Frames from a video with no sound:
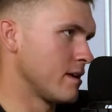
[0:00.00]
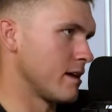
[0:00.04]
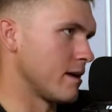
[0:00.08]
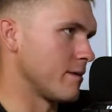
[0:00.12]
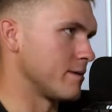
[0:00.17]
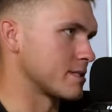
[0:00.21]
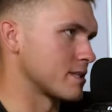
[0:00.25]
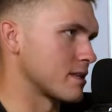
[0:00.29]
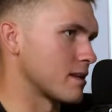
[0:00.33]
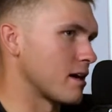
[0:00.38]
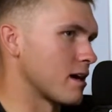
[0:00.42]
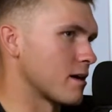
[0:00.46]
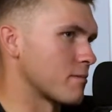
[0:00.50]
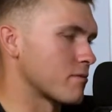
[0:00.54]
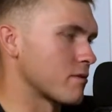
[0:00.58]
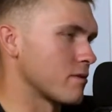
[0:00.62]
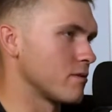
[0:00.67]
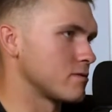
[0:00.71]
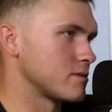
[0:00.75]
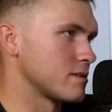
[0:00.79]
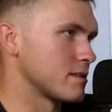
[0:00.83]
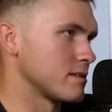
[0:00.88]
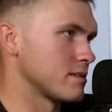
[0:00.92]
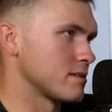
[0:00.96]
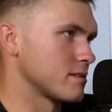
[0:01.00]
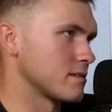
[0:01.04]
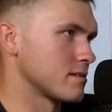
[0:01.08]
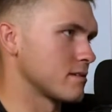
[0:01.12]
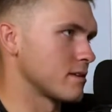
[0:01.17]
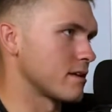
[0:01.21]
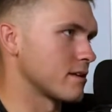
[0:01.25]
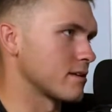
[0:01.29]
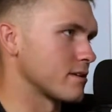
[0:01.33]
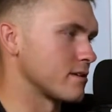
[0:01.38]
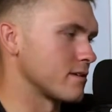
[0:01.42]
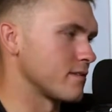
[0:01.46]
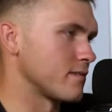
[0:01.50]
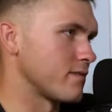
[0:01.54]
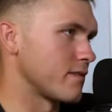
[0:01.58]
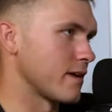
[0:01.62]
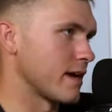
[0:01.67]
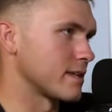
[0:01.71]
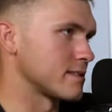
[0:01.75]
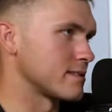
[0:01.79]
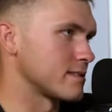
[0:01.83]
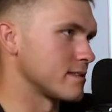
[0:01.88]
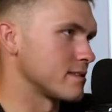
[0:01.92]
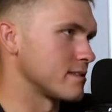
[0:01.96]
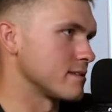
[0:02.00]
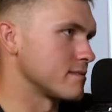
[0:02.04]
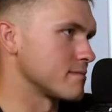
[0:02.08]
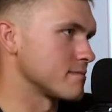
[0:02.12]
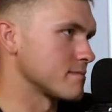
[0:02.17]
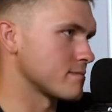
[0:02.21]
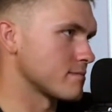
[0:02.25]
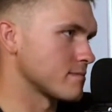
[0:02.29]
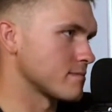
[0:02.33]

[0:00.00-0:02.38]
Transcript: I mean, it's a lot of protein, a lot of good fats in it.